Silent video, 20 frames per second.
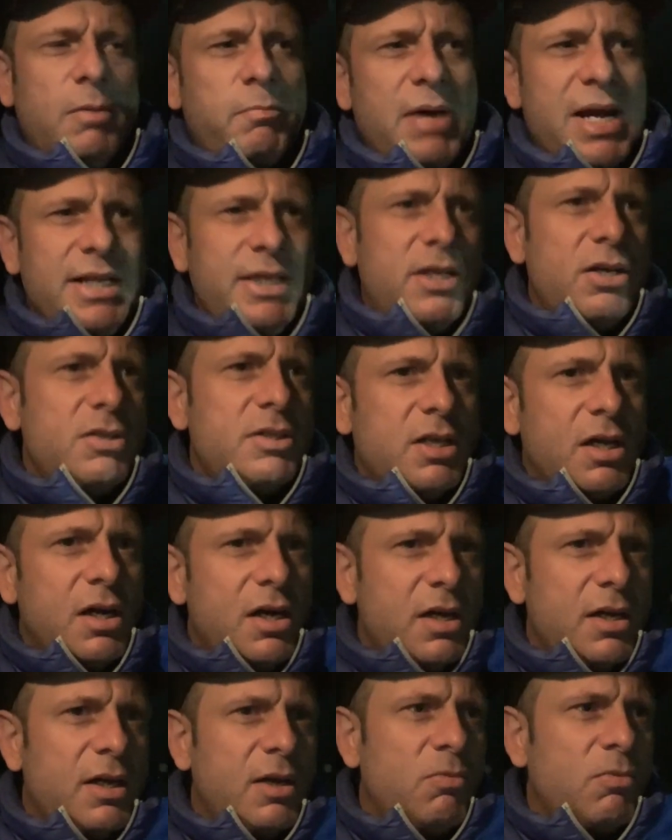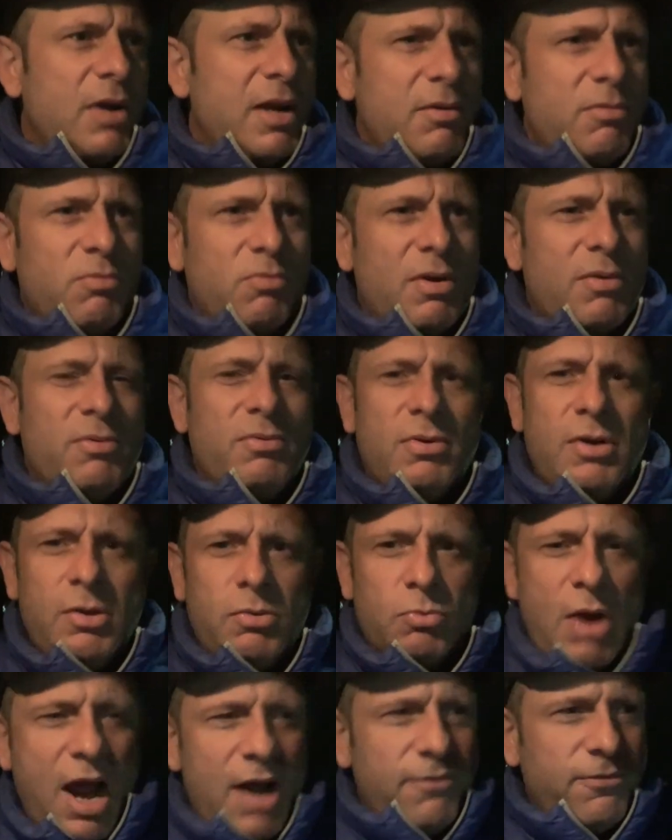bite their tongue
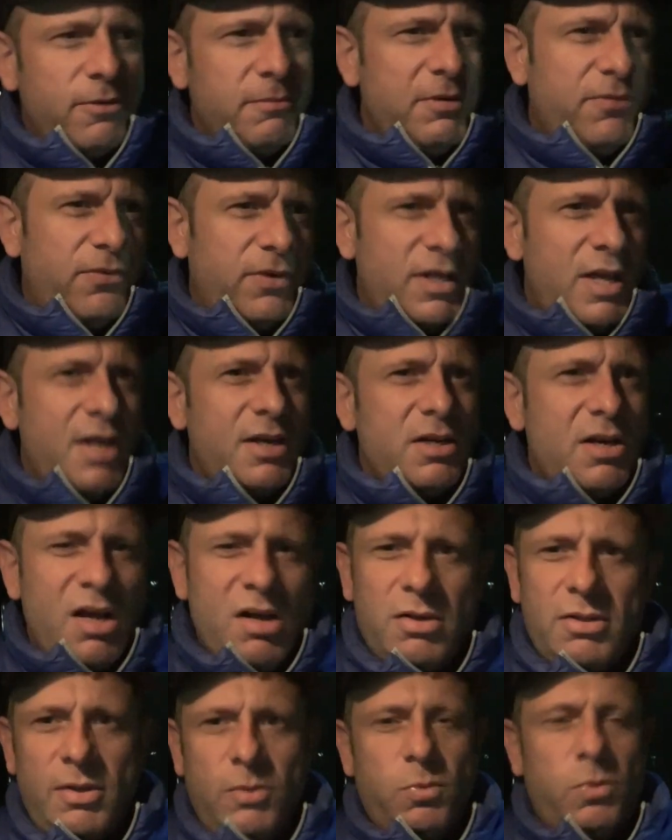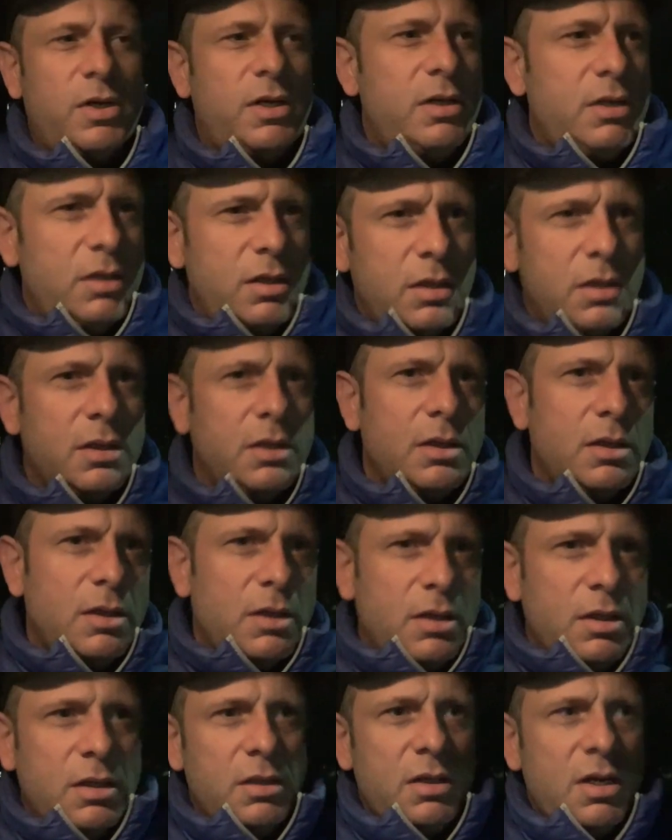and ride for me for that? No, they
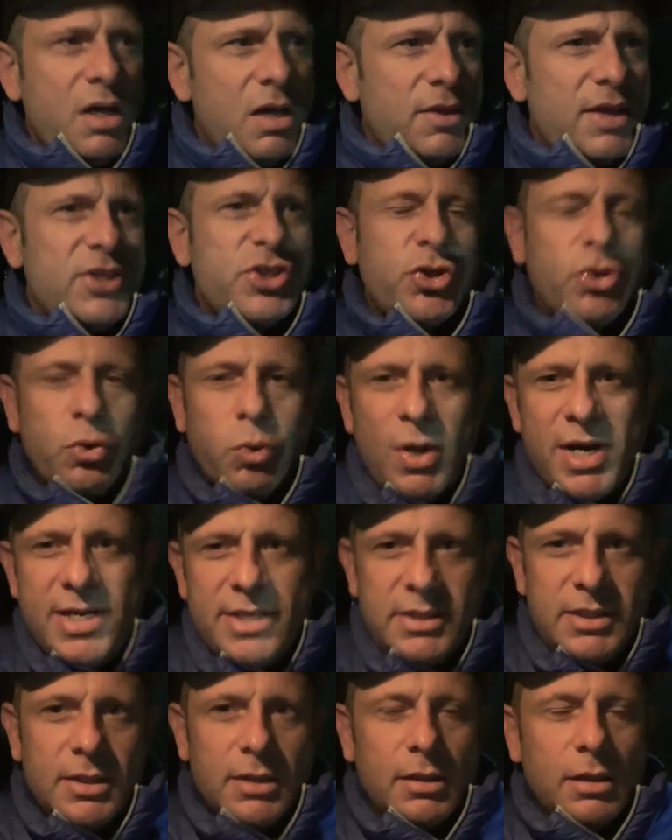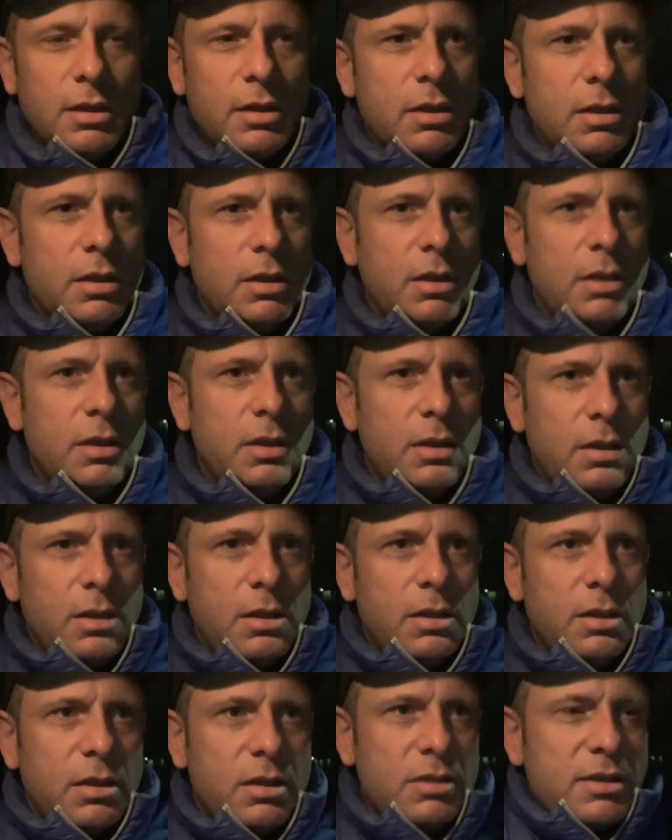wouldn't. No, that's crazy.
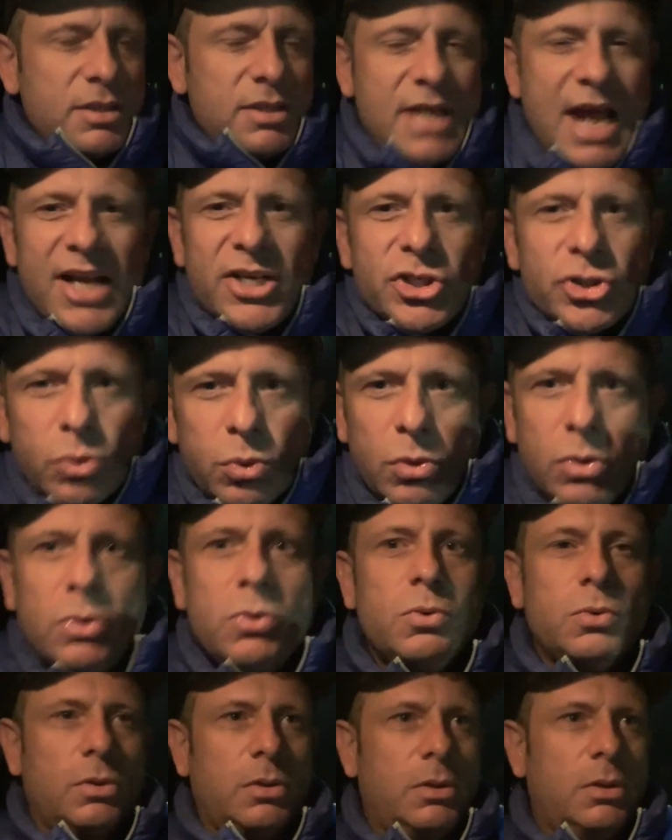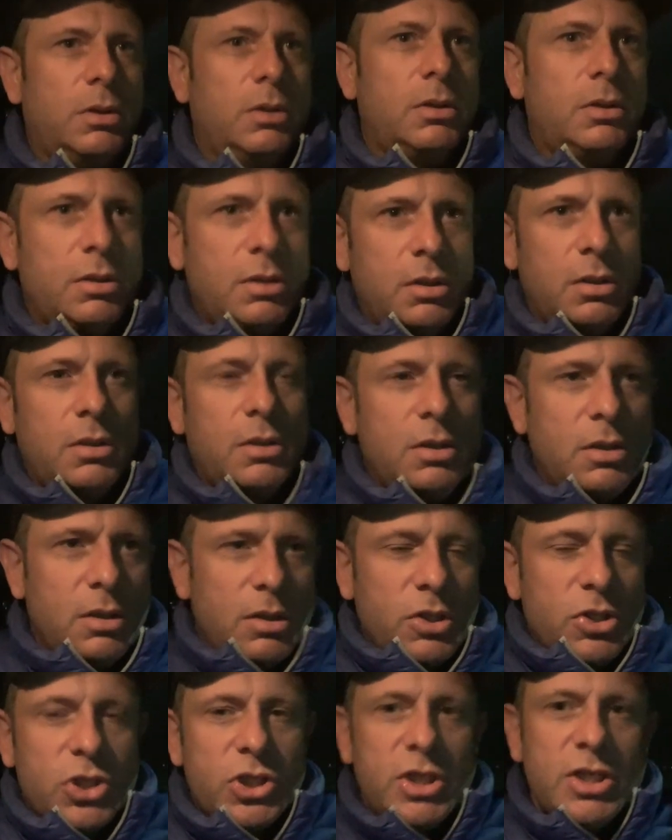Because it's not true.
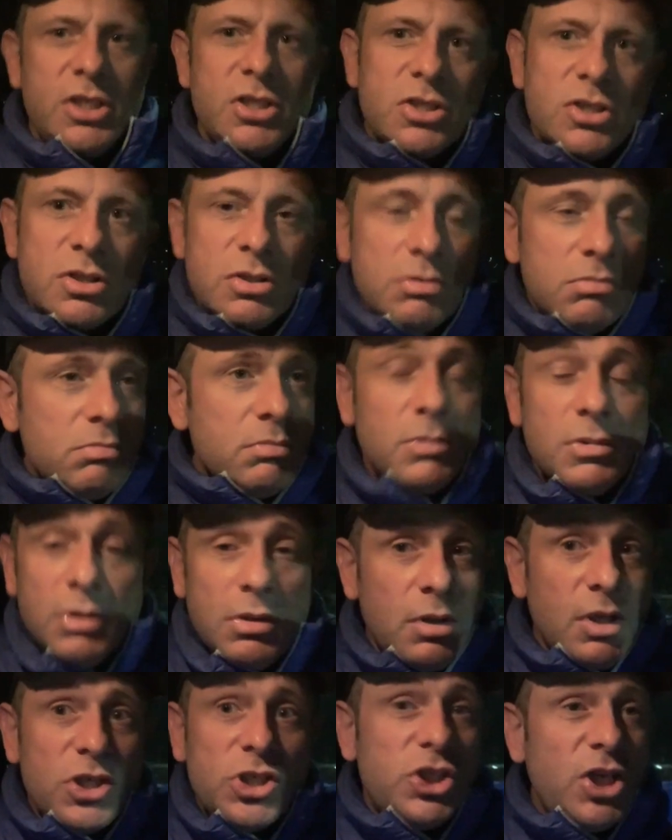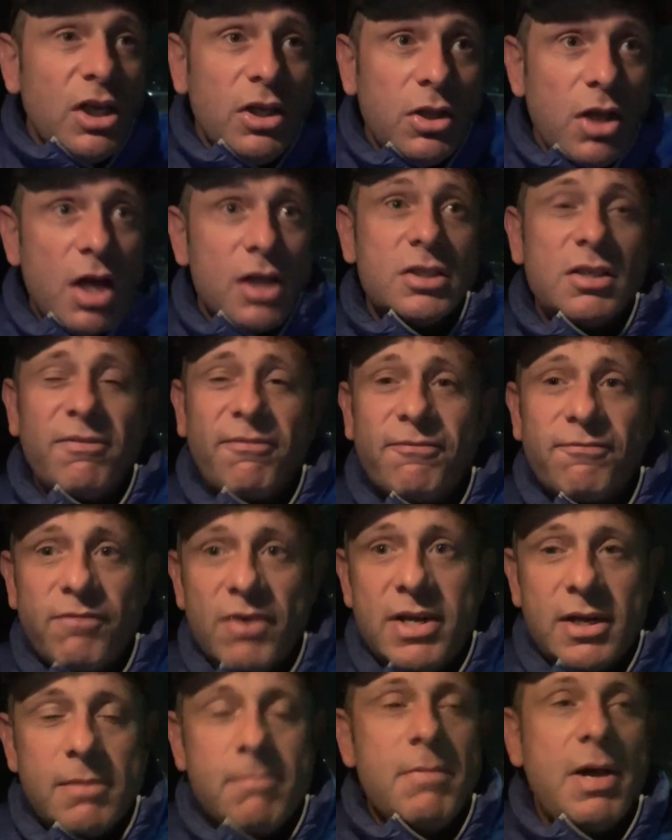She's legit lost her
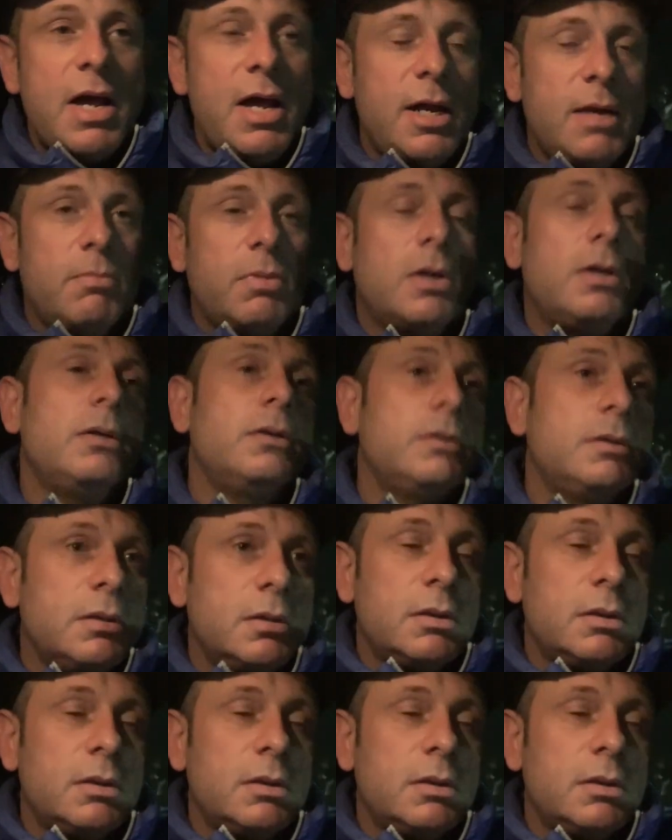freaking mind, bro.